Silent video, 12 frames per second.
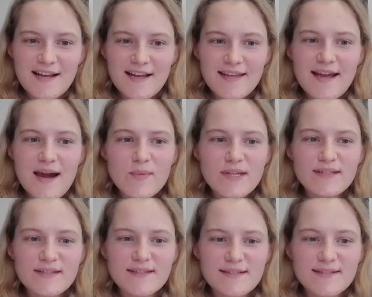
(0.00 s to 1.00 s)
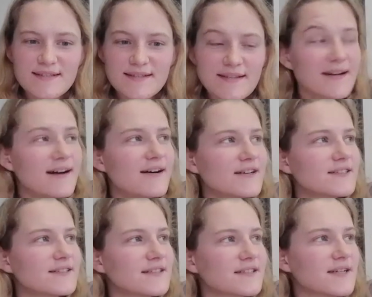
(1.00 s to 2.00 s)
Yeah, I mean, it's kind of hard
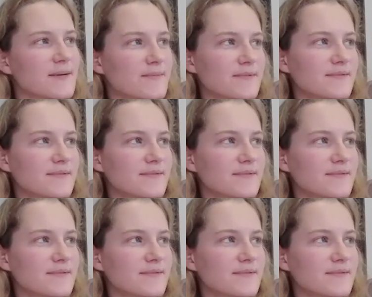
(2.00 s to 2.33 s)
to describe.